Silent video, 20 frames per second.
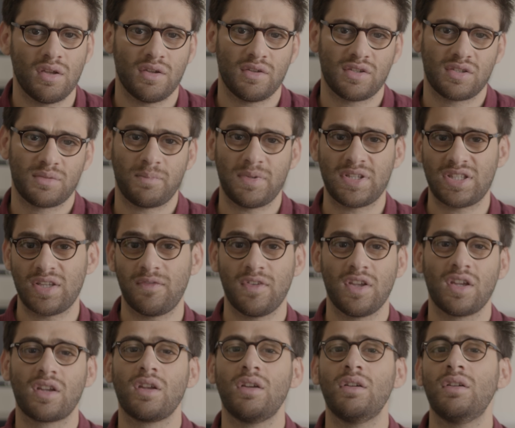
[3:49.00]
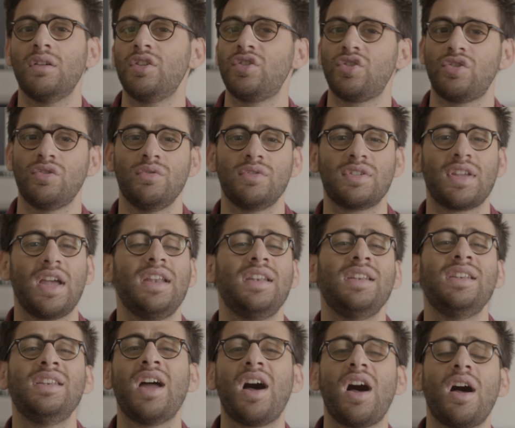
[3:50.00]
specific issues
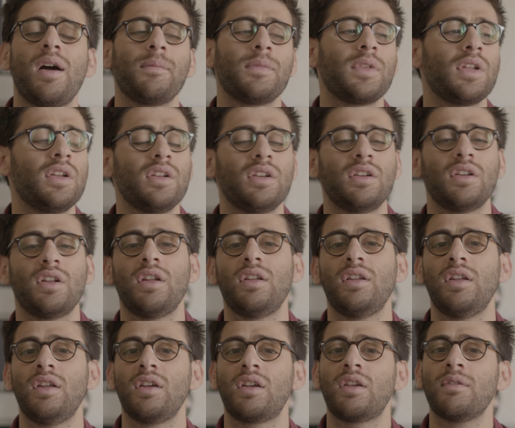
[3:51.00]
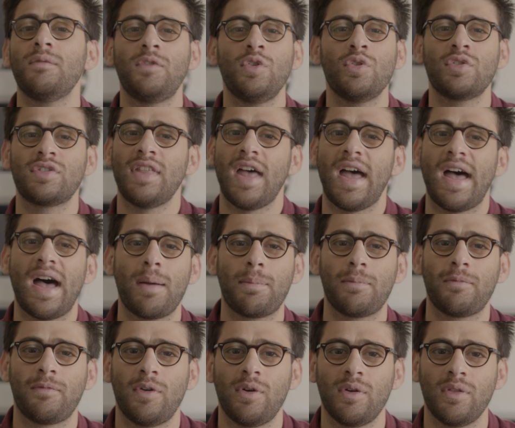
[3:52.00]
and not confuse the app
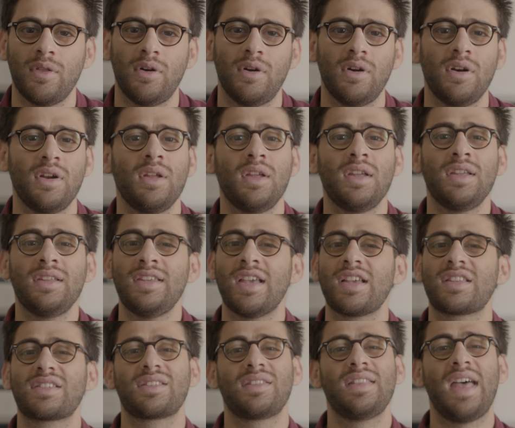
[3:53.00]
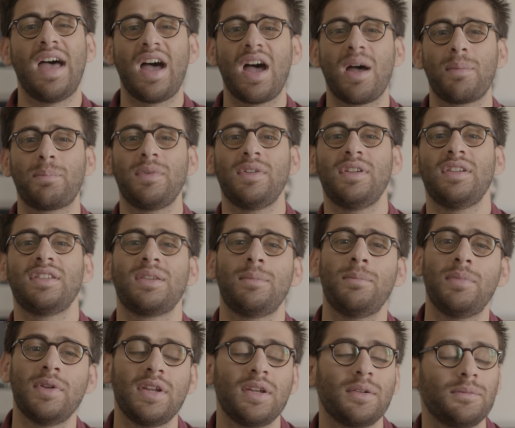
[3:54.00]
further. Yes, the app is a
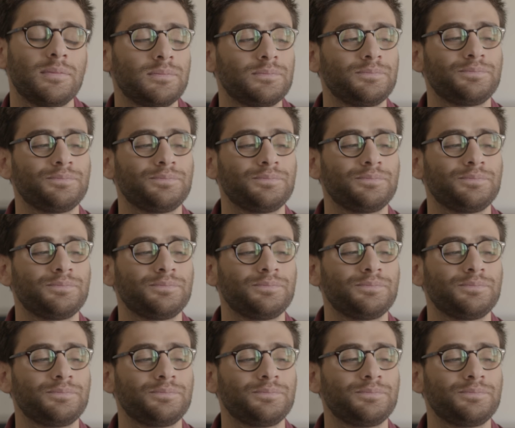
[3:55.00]
bit